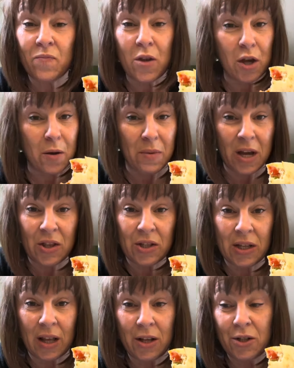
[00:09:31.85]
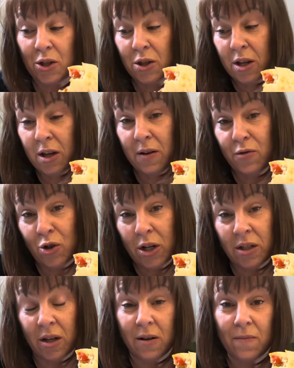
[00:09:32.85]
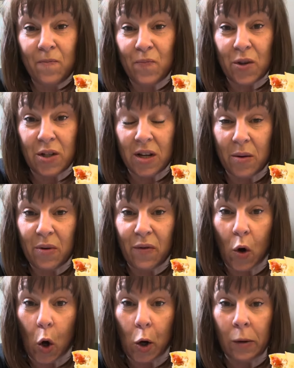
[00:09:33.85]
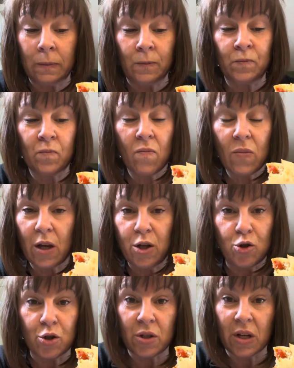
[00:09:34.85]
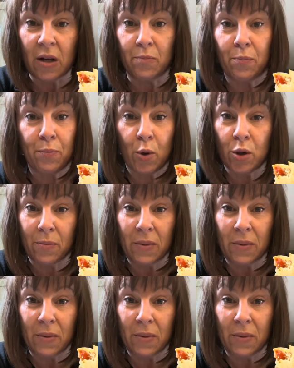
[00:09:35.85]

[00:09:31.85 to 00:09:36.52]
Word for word: You can make the salad and the dressing the day before you just and put the